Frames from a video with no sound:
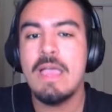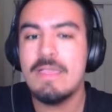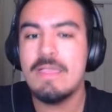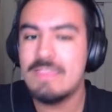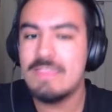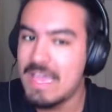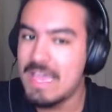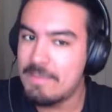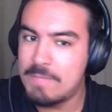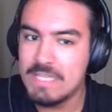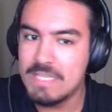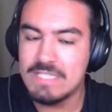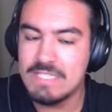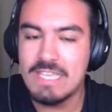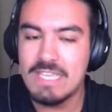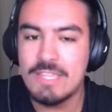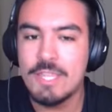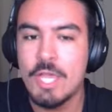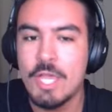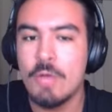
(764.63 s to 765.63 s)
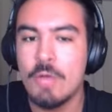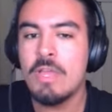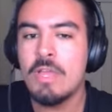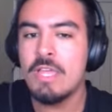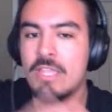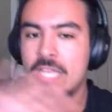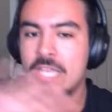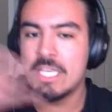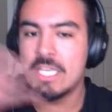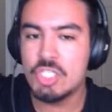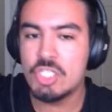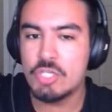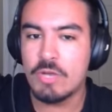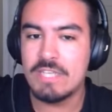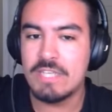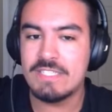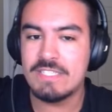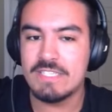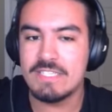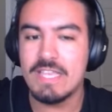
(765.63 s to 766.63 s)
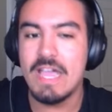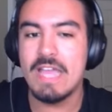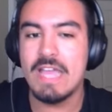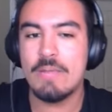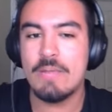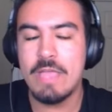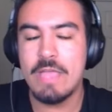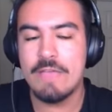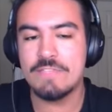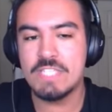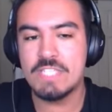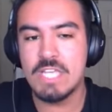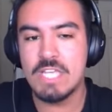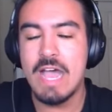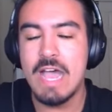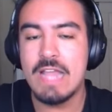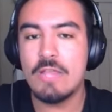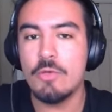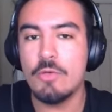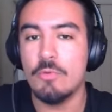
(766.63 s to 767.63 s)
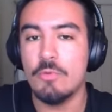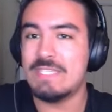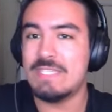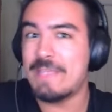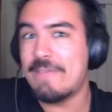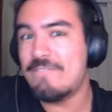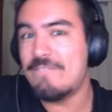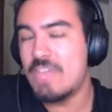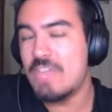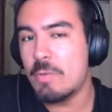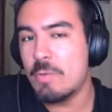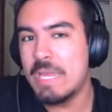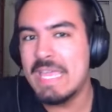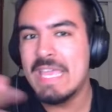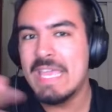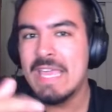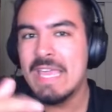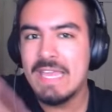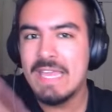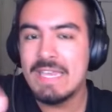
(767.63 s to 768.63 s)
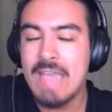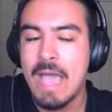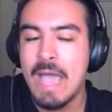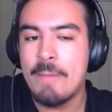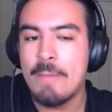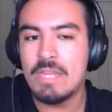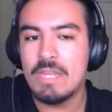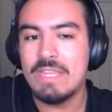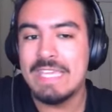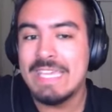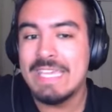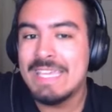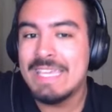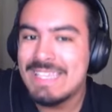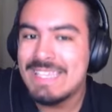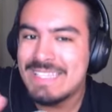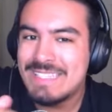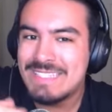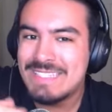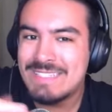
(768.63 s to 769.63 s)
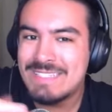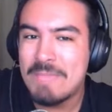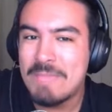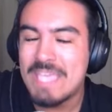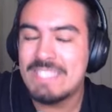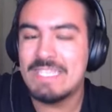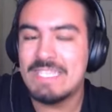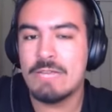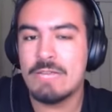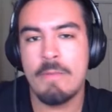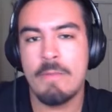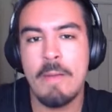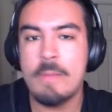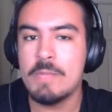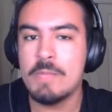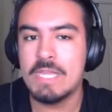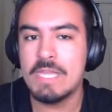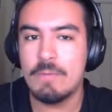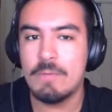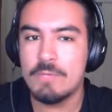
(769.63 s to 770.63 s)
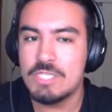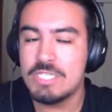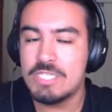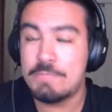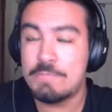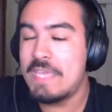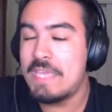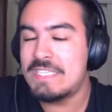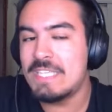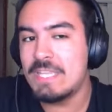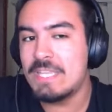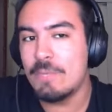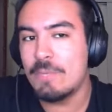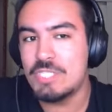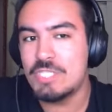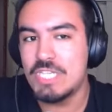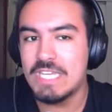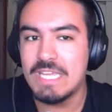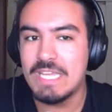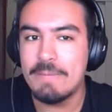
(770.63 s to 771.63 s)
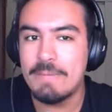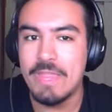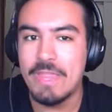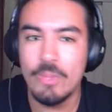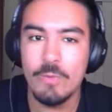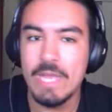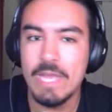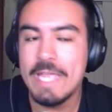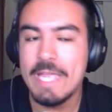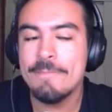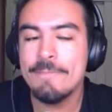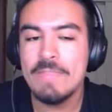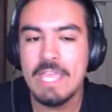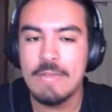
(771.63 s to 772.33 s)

That being said, though, histories aside, we have Scott, who is a very nominally basic Republican, which is basically what you need, by the way,